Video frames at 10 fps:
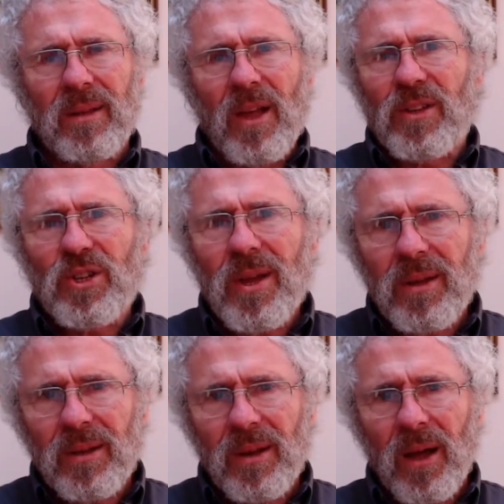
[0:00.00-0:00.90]
The
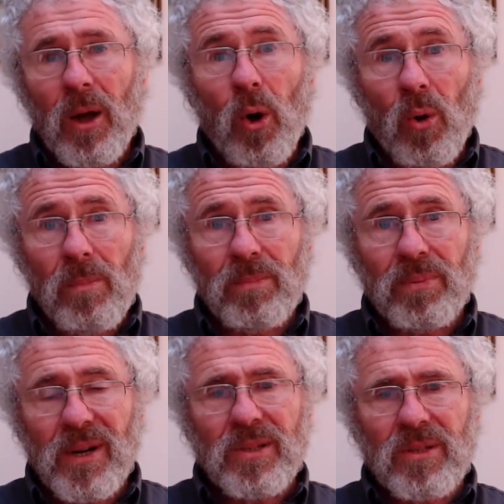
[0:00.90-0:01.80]
Shekhinah, or
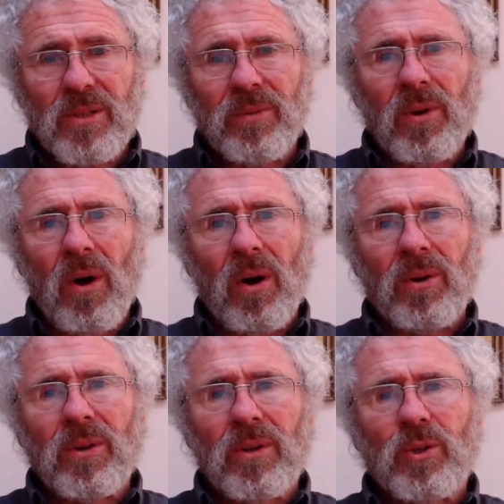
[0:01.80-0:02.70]
presence of
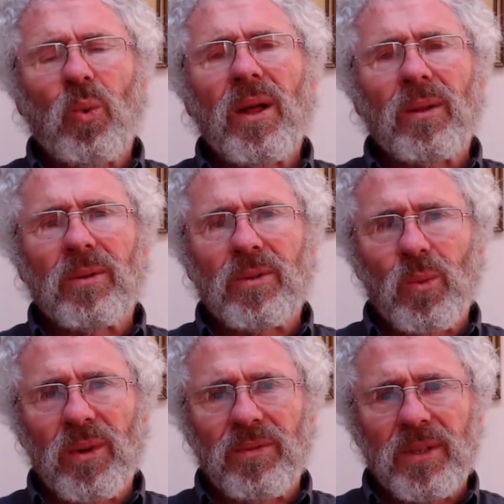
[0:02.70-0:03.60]
God, dwells
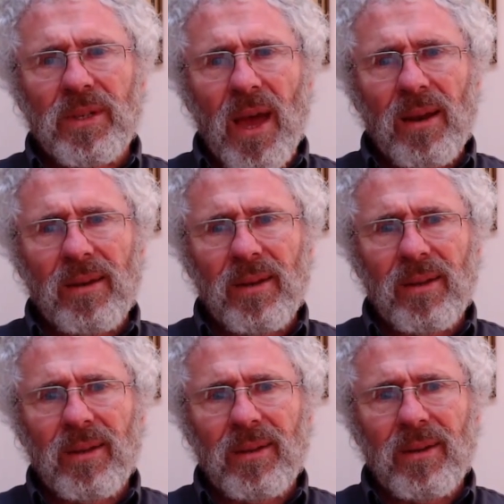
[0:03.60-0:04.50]
with the 10.
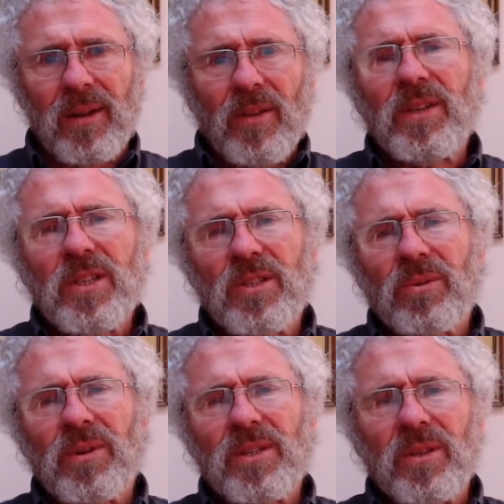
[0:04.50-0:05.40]
This is the
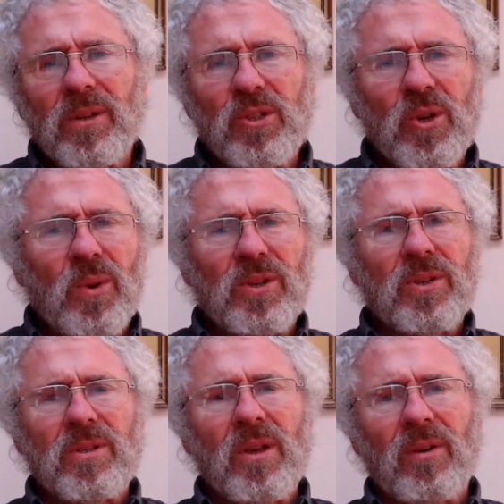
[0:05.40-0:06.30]
reason that a Jewish
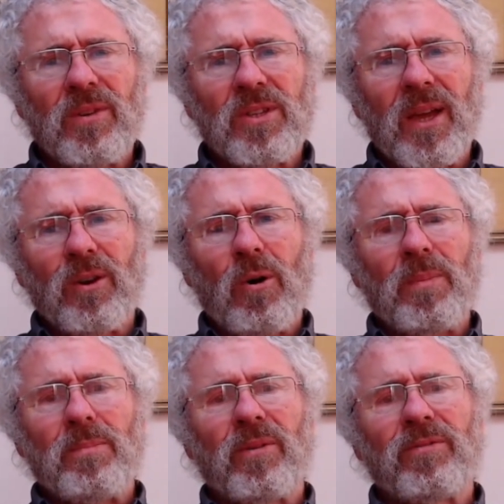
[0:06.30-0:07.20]
service cannot
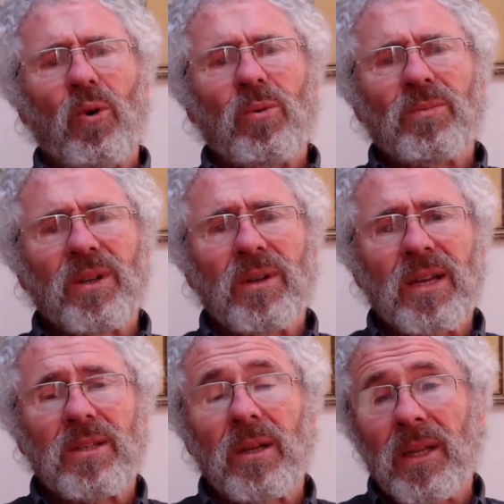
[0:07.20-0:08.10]
be performed
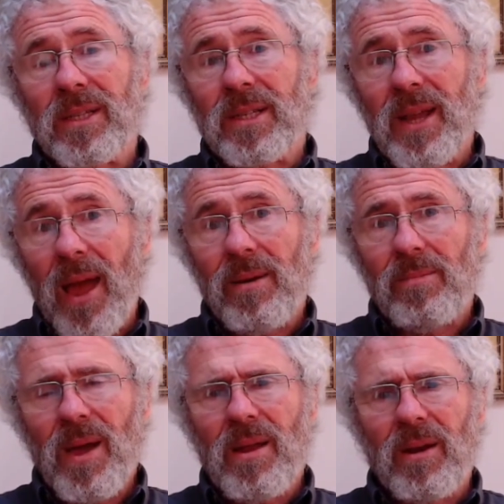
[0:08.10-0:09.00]
unless at least ten
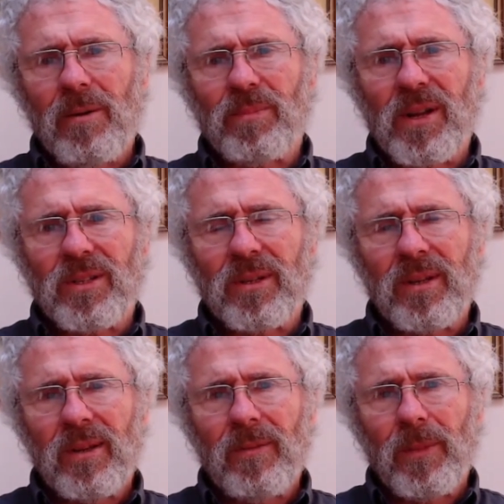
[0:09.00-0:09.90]
men are present,
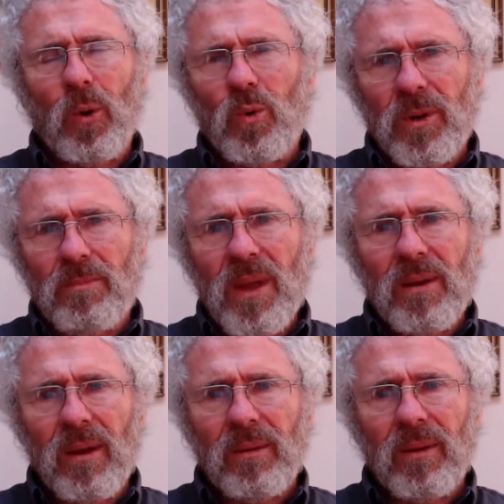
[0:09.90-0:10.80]
called a
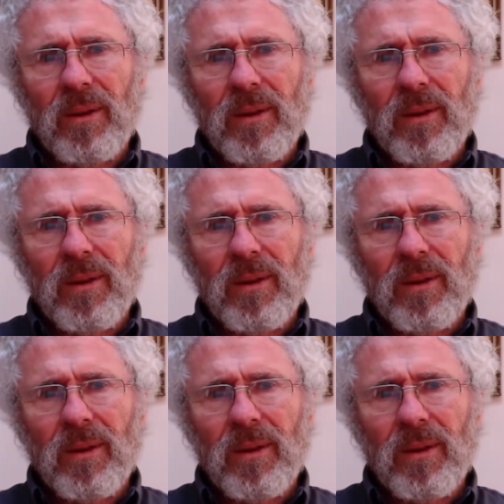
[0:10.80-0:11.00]
minyan.